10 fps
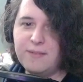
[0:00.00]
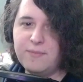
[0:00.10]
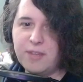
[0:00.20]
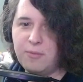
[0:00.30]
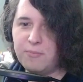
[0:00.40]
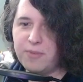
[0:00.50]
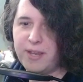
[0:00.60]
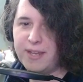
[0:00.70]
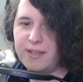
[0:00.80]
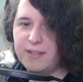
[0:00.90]
Open
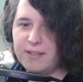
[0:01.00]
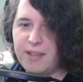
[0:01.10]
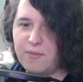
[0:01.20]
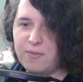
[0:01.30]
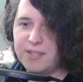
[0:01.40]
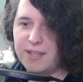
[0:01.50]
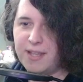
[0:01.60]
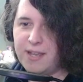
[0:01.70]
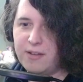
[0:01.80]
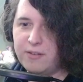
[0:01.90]
bracket, everyone's
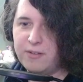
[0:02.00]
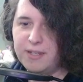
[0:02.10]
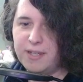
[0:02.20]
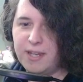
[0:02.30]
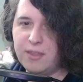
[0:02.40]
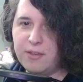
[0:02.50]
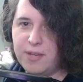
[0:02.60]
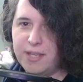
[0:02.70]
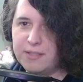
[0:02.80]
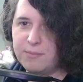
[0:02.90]
allowed. And there
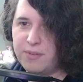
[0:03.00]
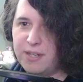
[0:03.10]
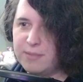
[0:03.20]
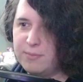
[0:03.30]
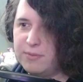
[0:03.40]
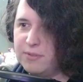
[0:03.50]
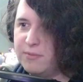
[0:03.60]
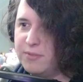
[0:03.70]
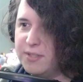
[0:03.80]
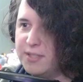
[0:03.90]
is a prize pool,
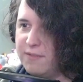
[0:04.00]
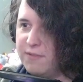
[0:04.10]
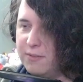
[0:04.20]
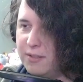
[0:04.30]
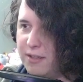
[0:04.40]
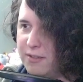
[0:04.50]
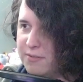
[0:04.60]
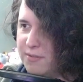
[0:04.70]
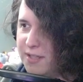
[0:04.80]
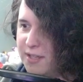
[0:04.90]
which is at $50
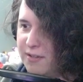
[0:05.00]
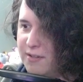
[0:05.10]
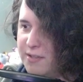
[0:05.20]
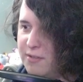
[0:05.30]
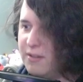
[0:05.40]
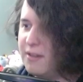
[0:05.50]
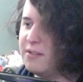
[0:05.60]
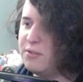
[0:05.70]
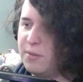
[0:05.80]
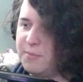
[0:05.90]
right now, and you can
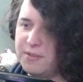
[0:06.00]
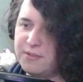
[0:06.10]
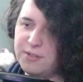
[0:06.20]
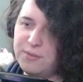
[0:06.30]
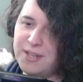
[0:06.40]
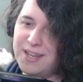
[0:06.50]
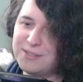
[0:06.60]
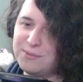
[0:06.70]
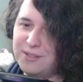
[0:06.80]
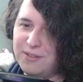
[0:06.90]
contribute to it
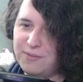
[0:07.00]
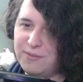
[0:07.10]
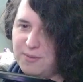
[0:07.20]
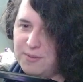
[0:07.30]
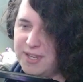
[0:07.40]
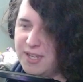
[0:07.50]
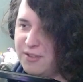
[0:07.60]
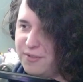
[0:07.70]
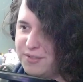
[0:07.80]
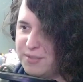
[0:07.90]
as well if you want to make it a
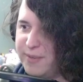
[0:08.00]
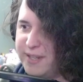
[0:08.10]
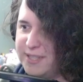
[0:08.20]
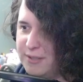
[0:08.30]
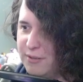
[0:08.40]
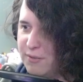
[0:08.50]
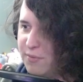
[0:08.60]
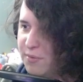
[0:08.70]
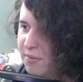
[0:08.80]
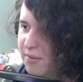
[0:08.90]
little spicier
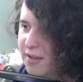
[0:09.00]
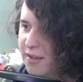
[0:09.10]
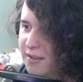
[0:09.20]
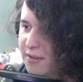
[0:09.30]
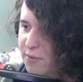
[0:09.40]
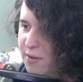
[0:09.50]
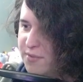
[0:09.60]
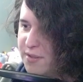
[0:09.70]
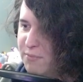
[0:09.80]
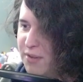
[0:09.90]
for
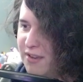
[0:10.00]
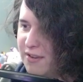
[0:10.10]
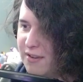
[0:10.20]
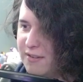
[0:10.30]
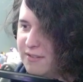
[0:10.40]
whoever's competing.